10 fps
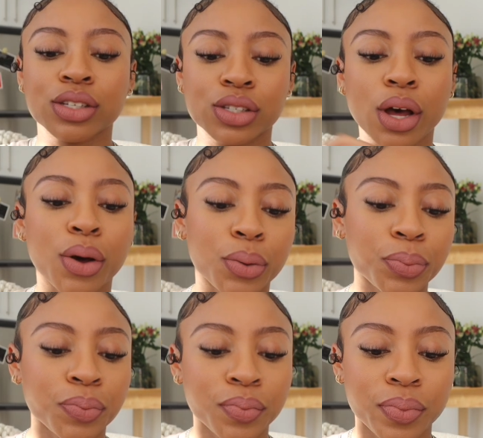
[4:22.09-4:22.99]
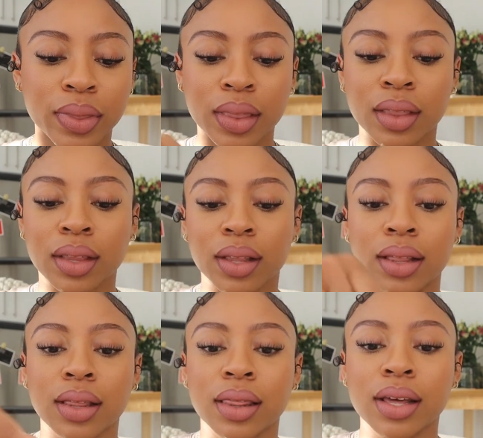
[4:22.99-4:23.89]
So
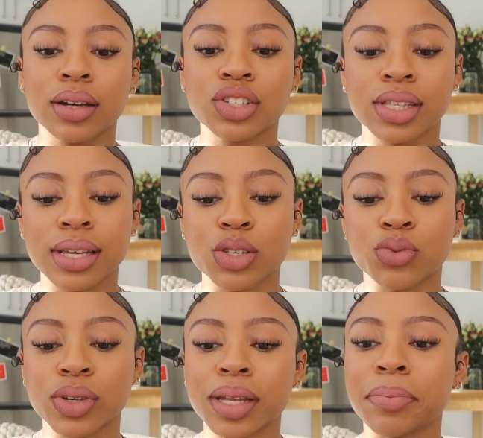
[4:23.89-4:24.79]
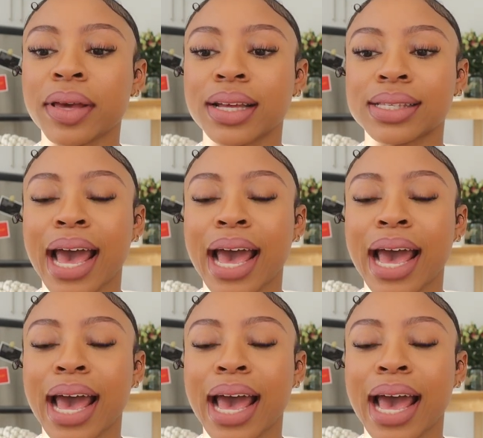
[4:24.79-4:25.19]
they're just these really big